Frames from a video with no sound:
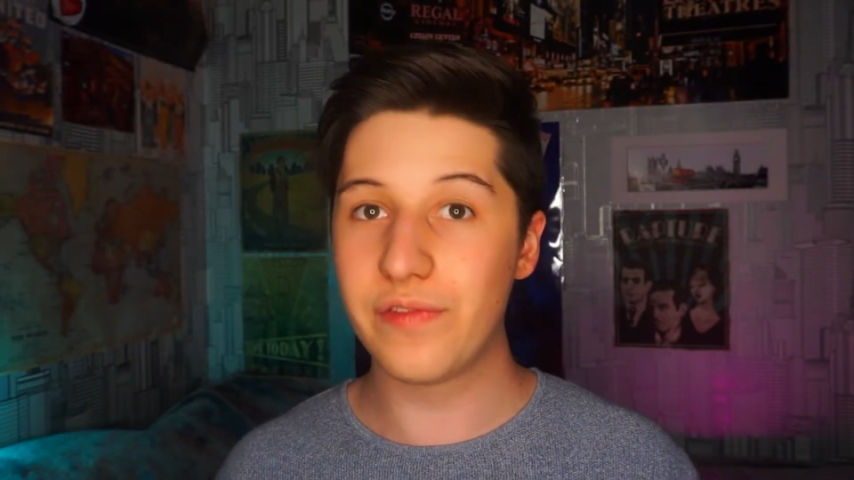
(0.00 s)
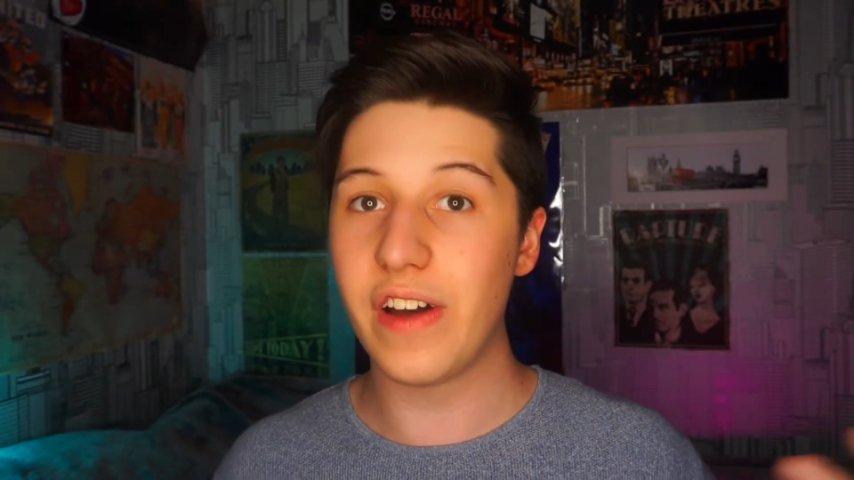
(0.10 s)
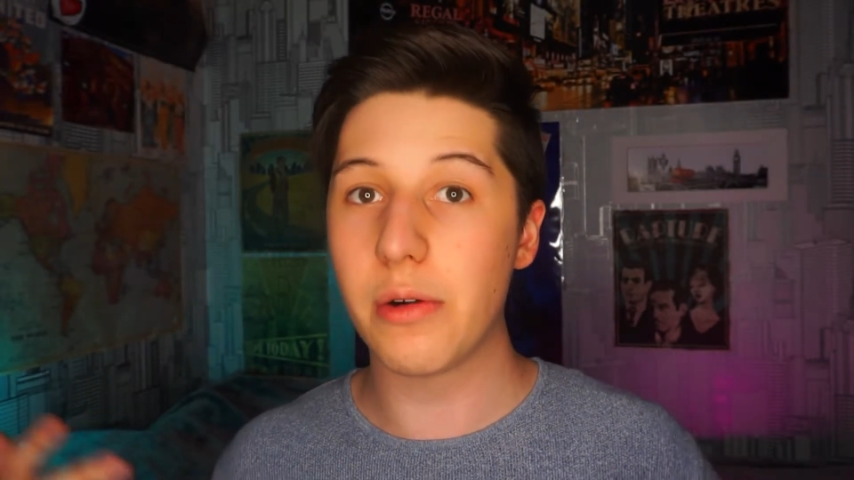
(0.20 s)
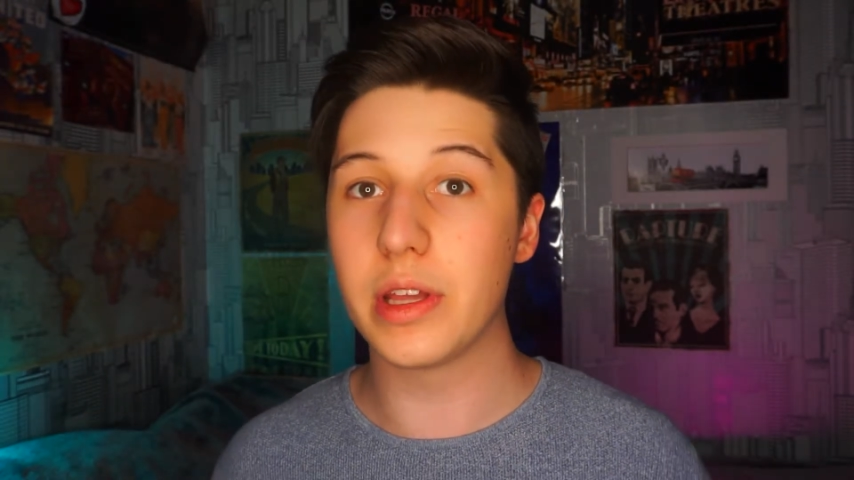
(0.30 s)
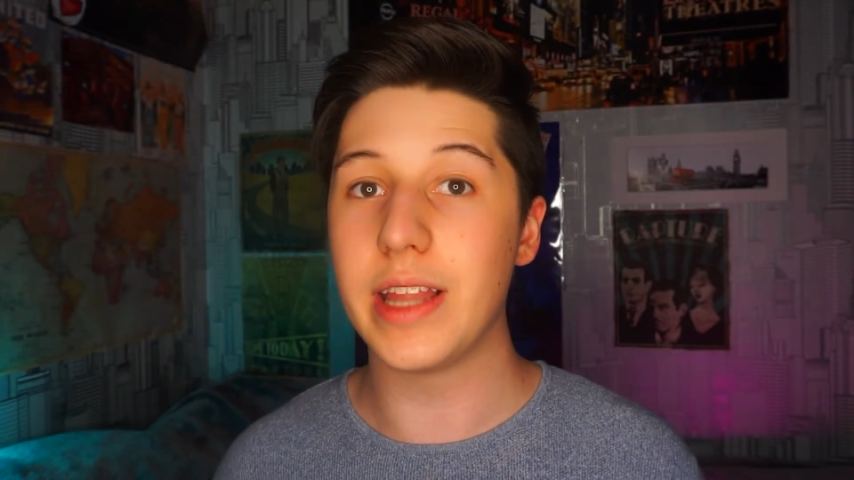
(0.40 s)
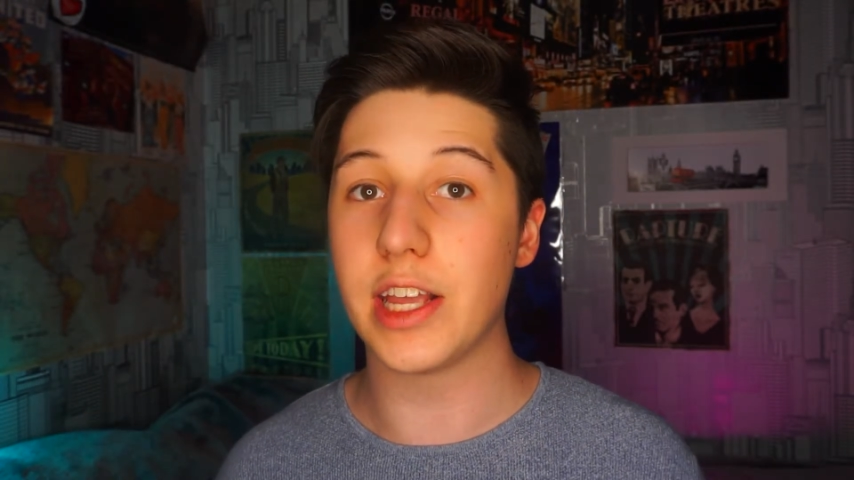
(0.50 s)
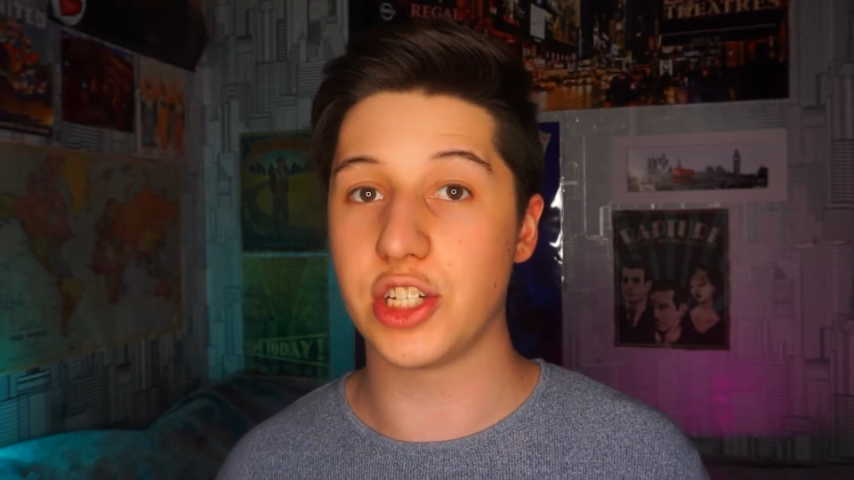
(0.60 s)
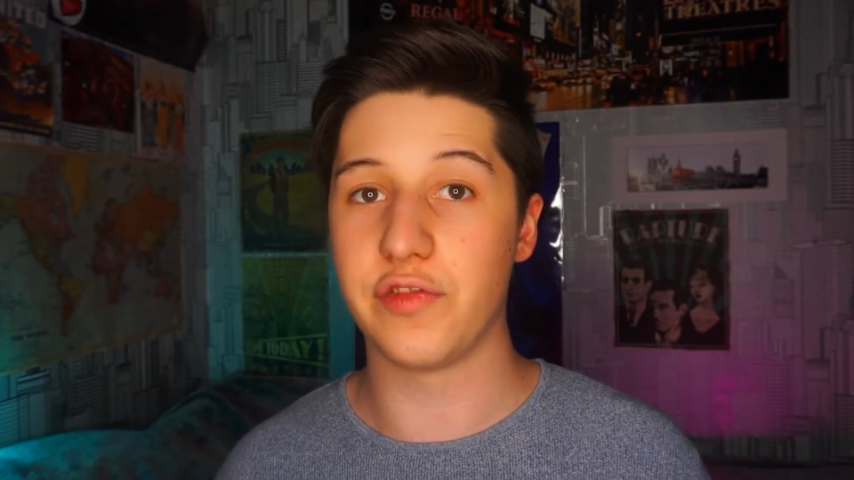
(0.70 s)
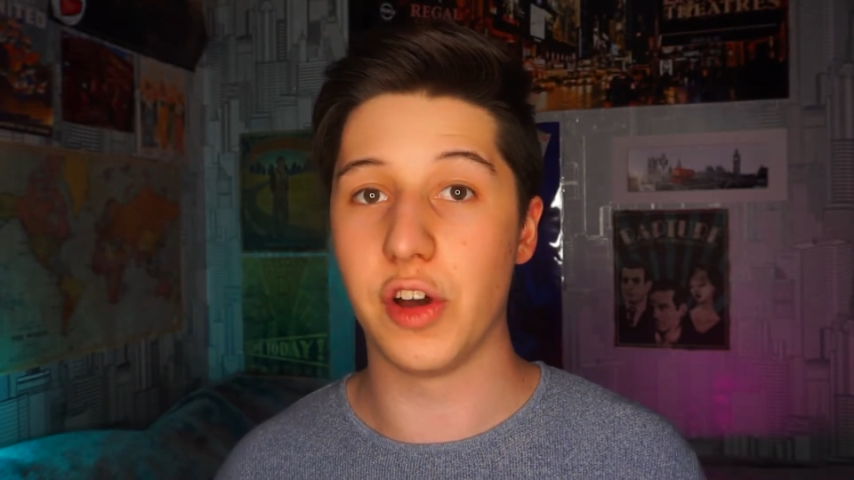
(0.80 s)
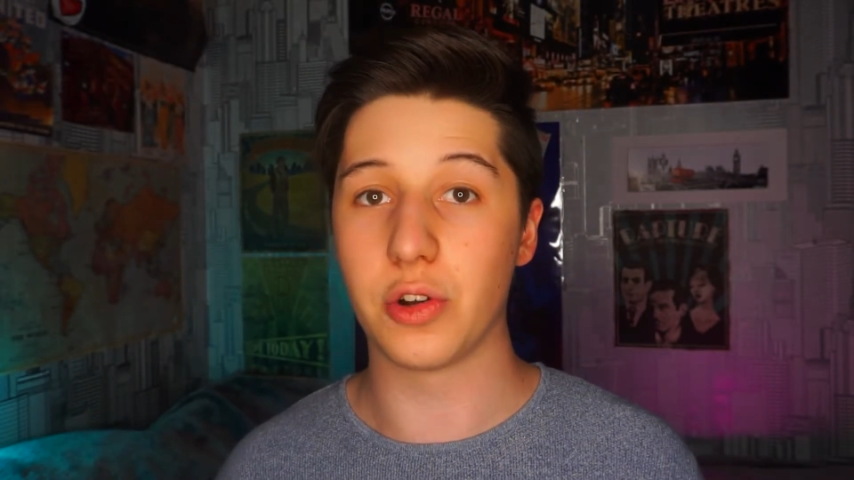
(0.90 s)
very
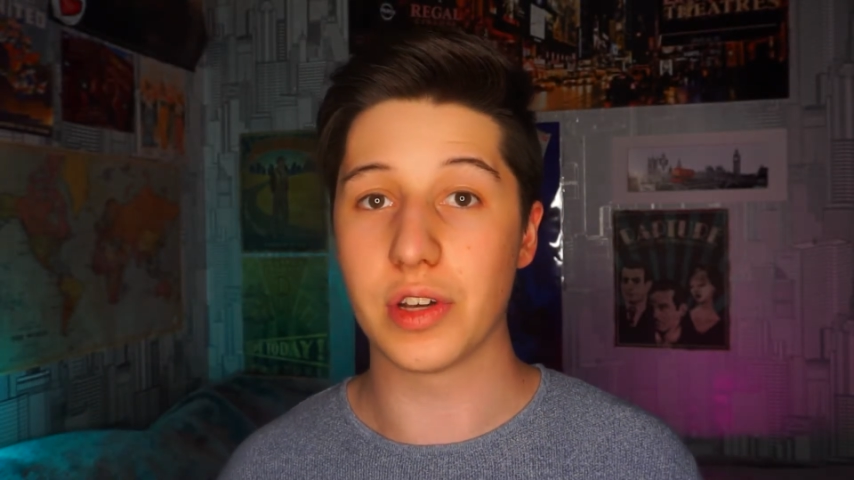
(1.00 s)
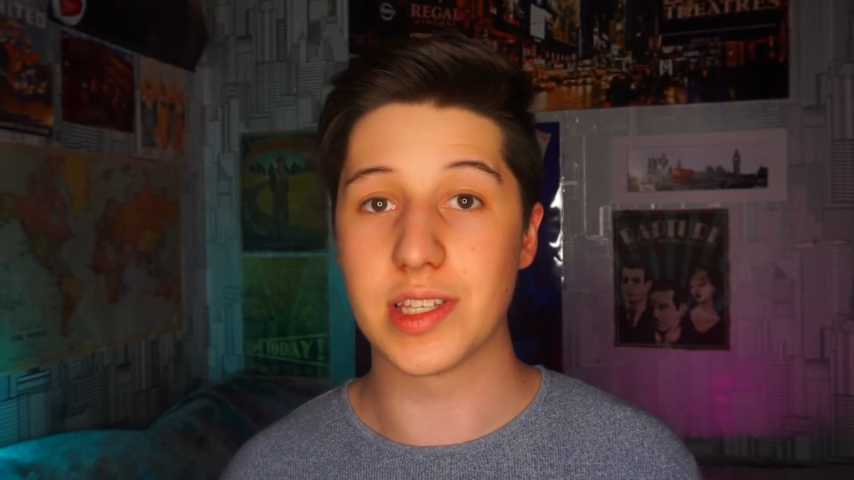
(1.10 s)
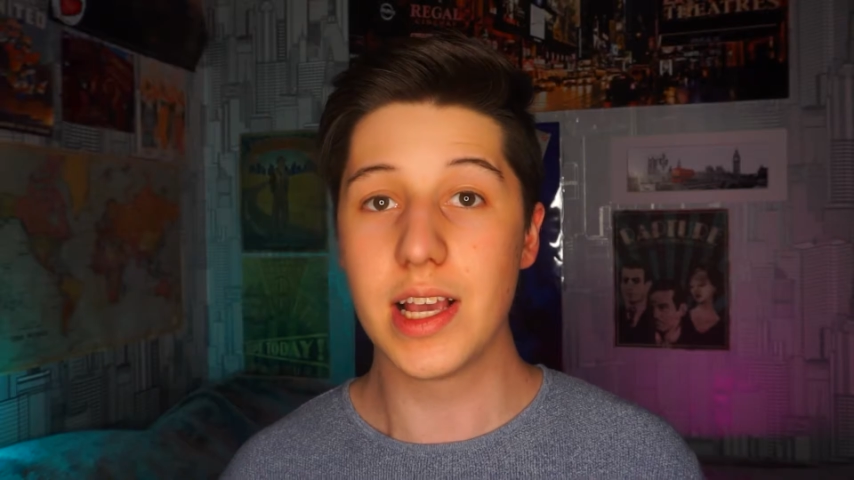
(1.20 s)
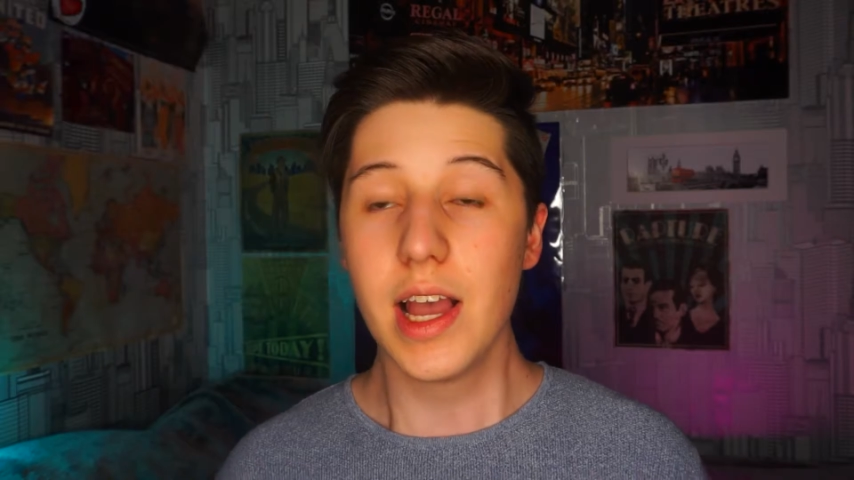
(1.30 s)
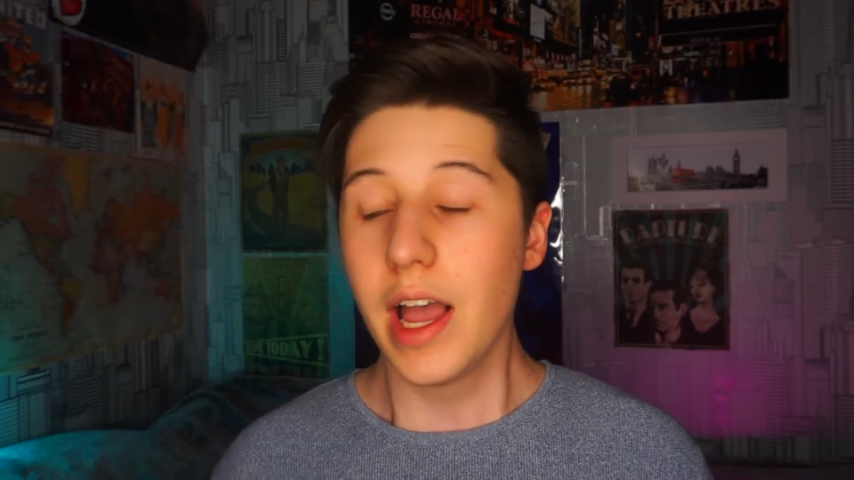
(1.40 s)
nature focused.